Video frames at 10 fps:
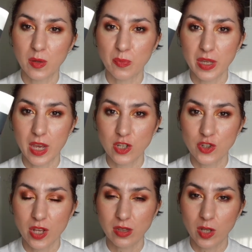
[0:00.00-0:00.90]

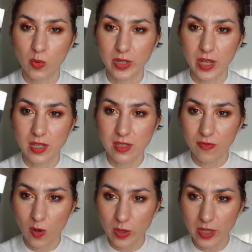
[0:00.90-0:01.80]
BHA liquid
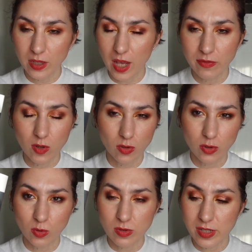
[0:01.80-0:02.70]
exfoliant. I've gone
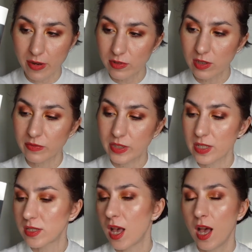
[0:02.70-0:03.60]
through several of
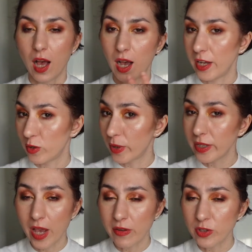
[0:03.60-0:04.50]
these. I
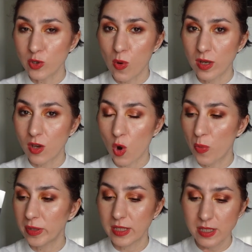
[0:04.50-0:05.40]
already have a new one
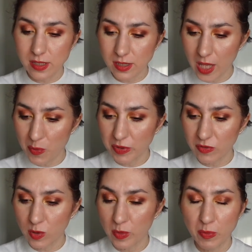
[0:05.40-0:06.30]
open. This is a staple
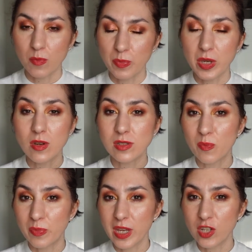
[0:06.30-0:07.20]
for me because
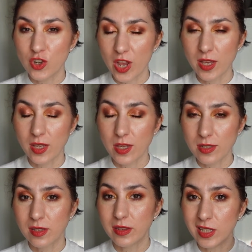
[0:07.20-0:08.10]
BHA
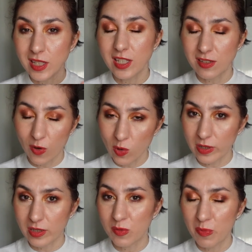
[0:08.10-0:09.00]
is the
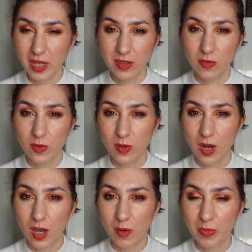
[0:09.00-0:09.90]
exfoliant made for
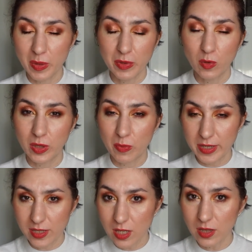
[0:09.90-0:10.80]
uh, people with my
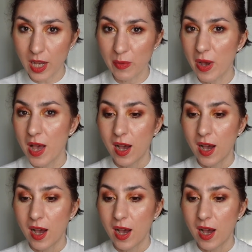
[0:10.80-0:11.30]
skin type.